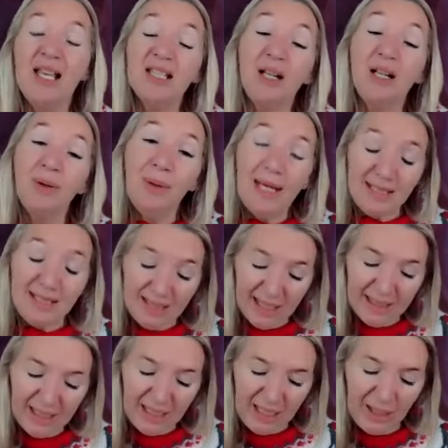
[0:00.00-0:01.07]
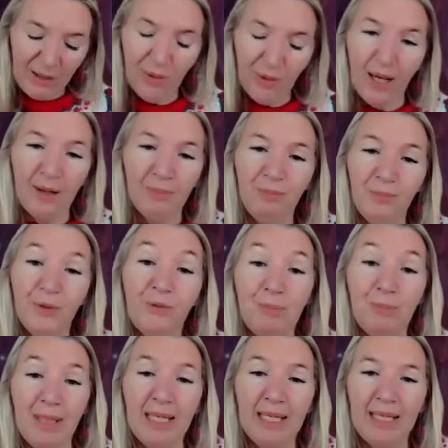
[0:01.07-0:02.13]
So Louise, thank you um,
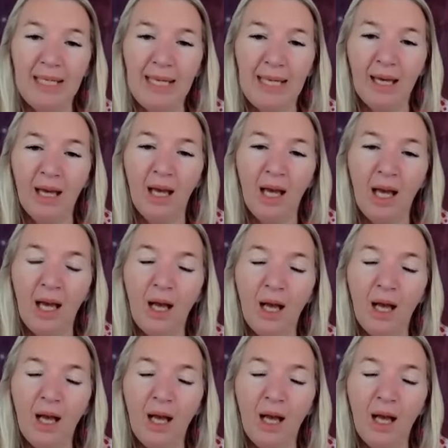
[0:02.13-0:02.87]
for being here.